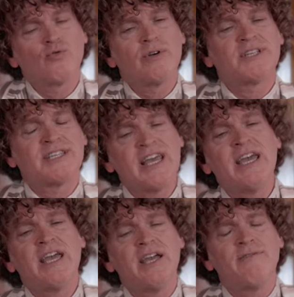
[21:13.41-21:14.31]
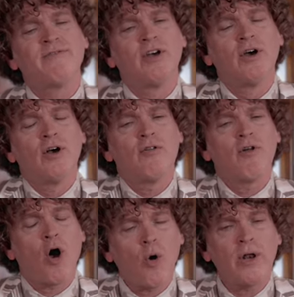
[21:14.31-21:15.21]
received
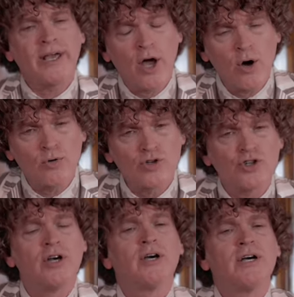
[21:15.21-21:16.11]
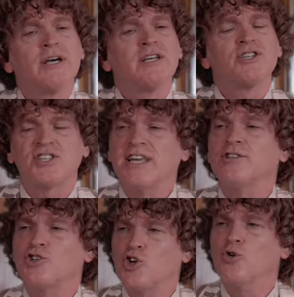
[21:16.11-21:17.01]
the Holy Ghost
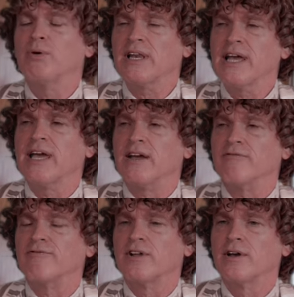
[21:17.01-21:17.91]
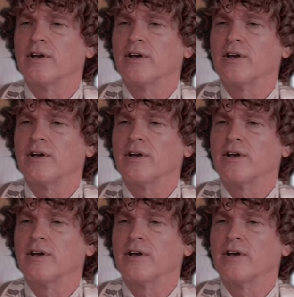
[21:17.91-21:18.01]
since you believed?